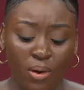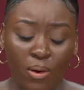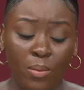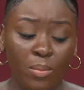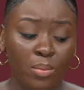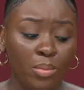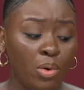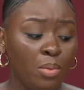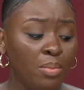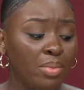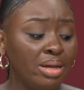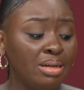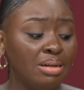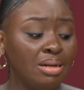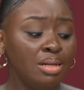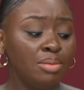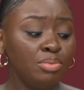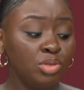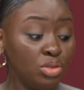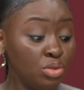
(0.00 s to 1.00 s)
Um, on my
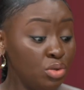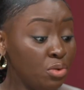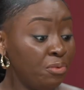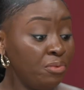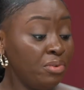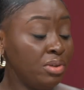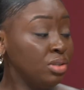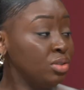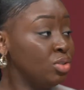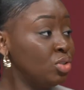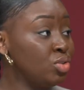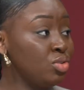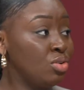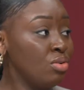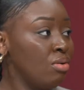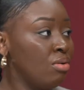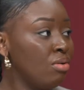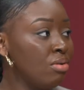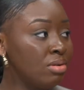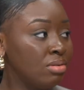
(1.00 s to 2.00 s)
lips, you finished
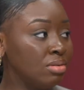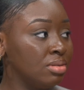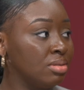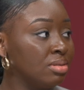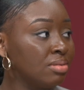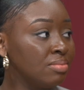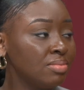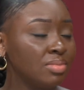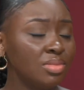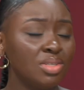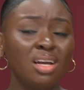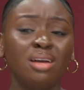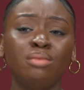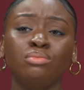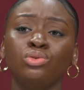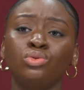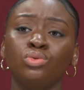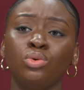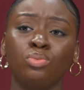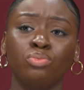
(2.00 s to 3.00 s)
yours.
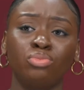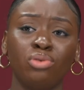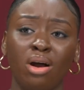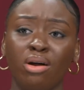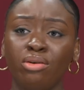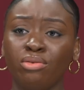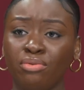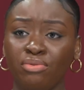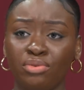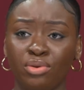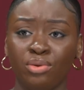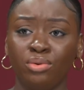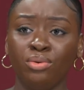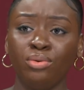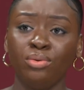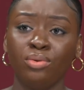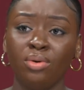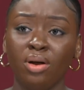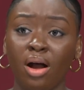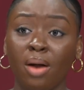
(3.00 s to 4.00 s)
I'm so proud of
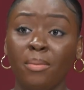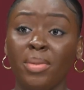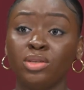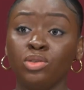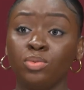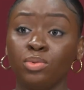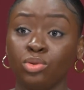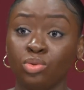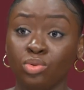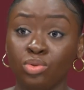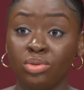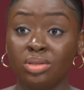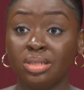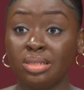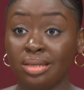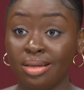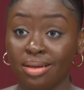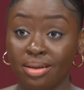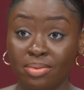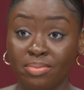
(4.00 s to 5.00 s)
you. Am I supposed to do the
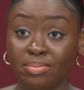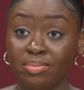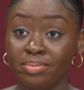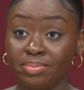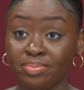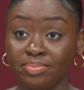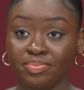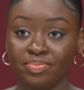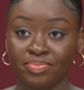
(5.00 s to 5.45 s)
same?